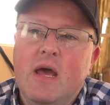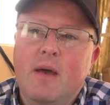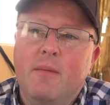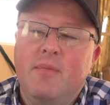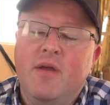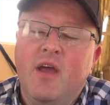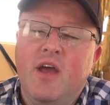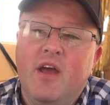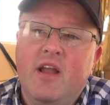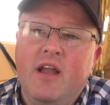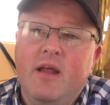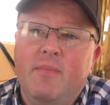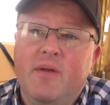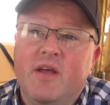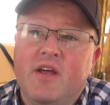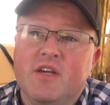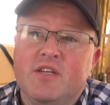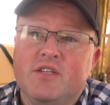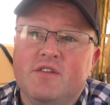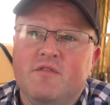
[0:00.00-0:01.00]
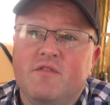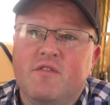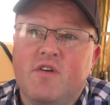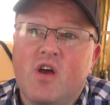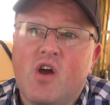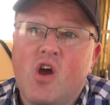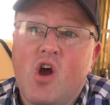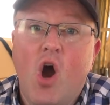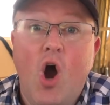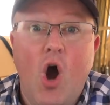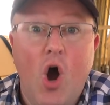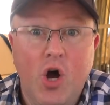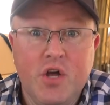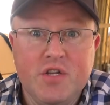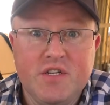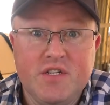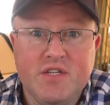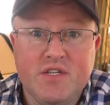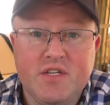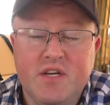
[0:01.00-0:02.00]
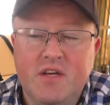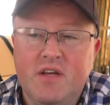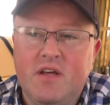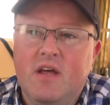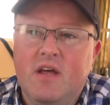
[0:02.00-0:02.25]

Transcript: purely because of cost